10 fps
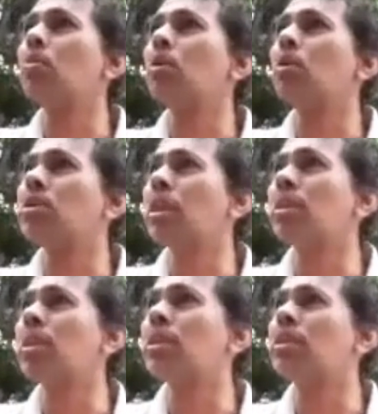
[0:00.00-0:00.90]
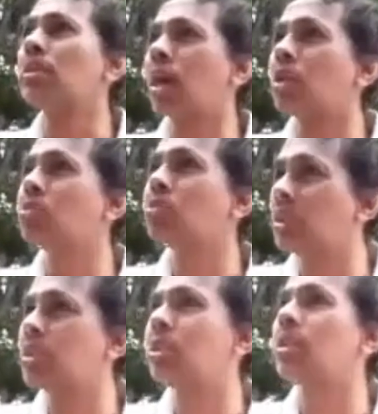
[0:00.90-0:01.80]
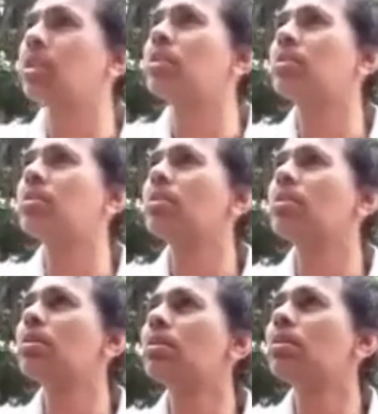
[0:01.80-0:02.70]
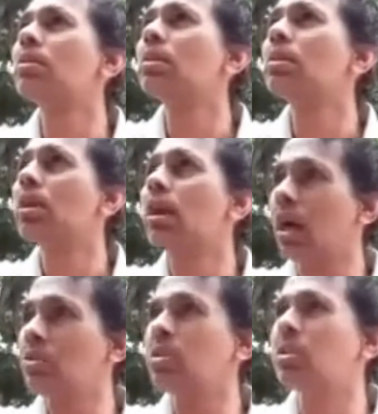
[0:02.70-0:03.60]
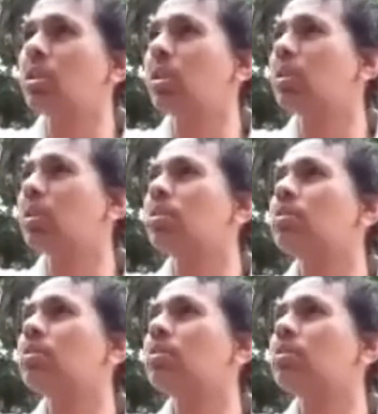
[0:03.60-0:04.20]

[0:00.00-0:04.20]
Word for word: yes. about your studies like this? Yes. Are you this serious? Yes. Are you this serious?